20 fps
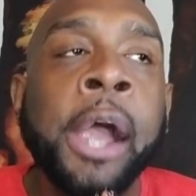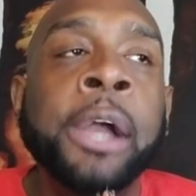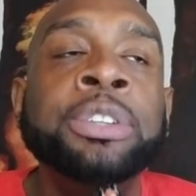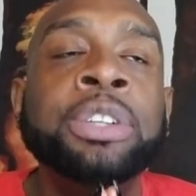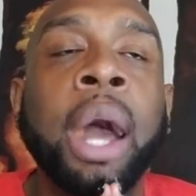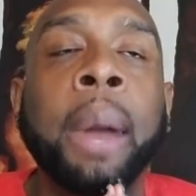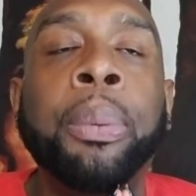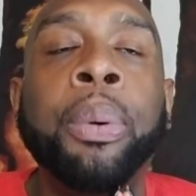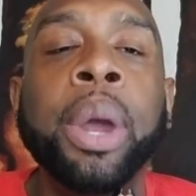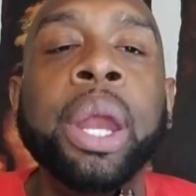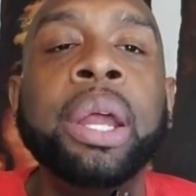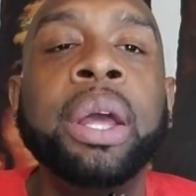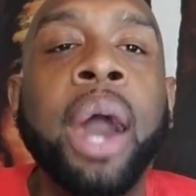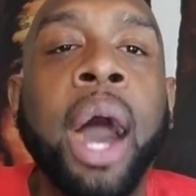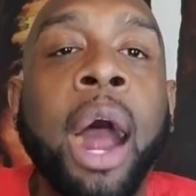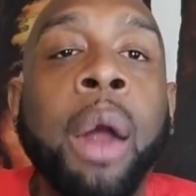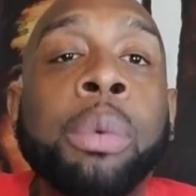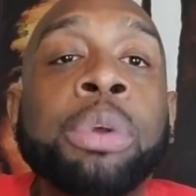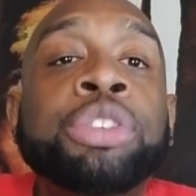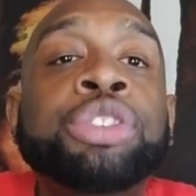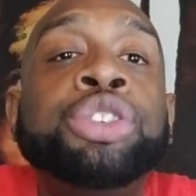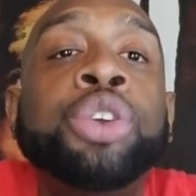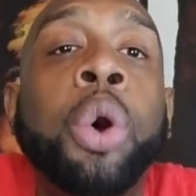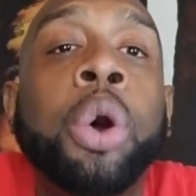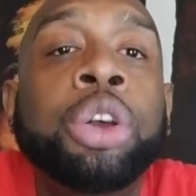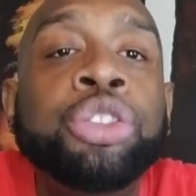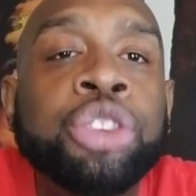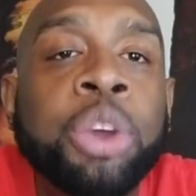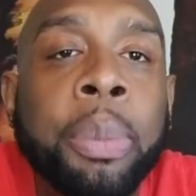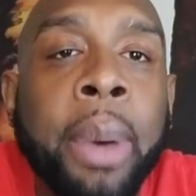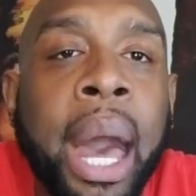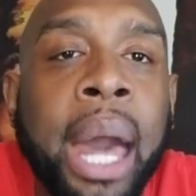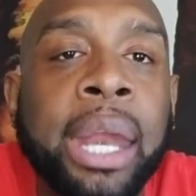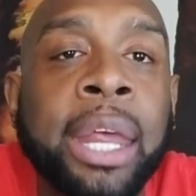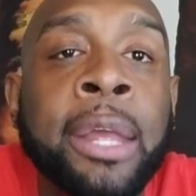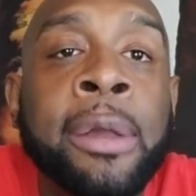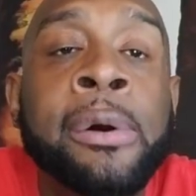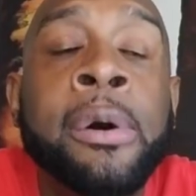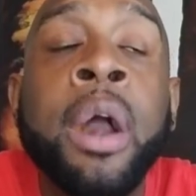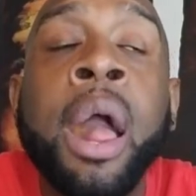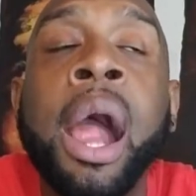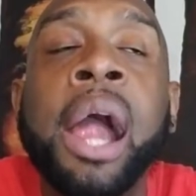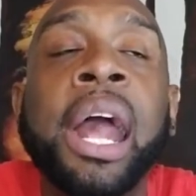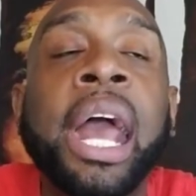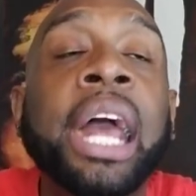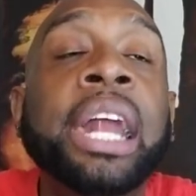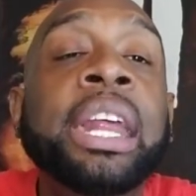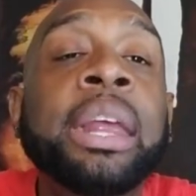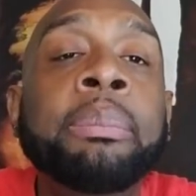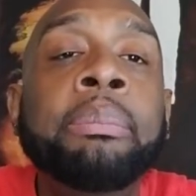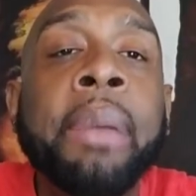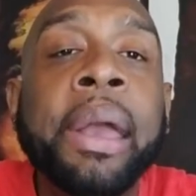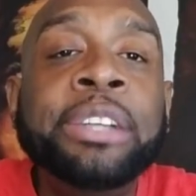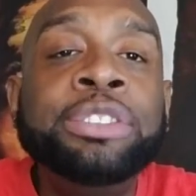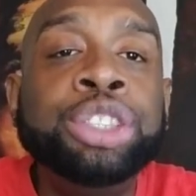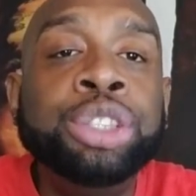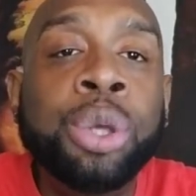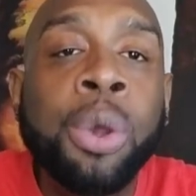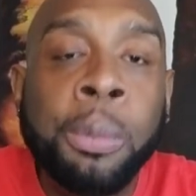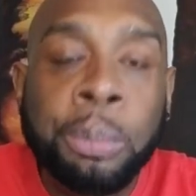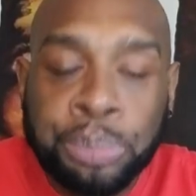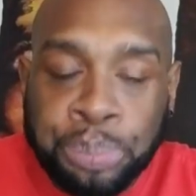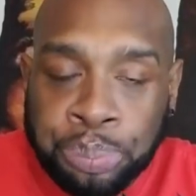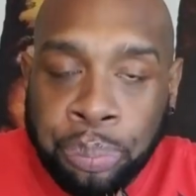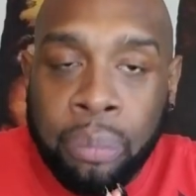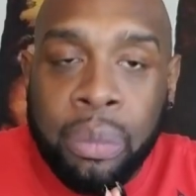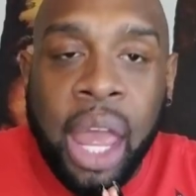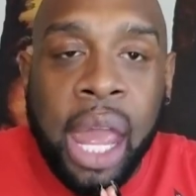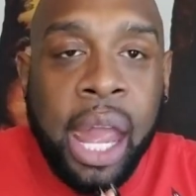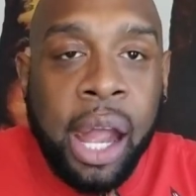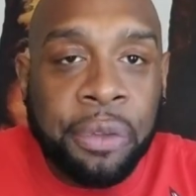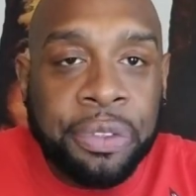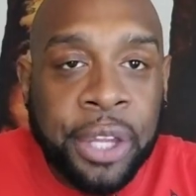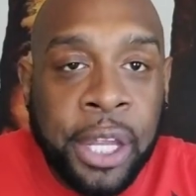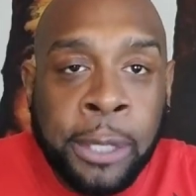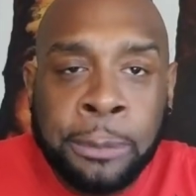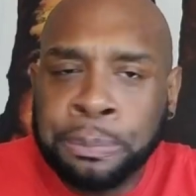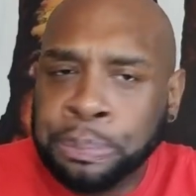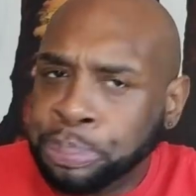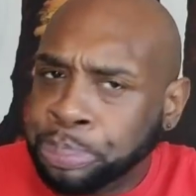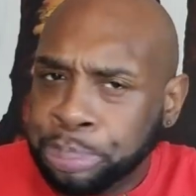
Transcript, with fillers: I pray that God restores your body and he makes you healthy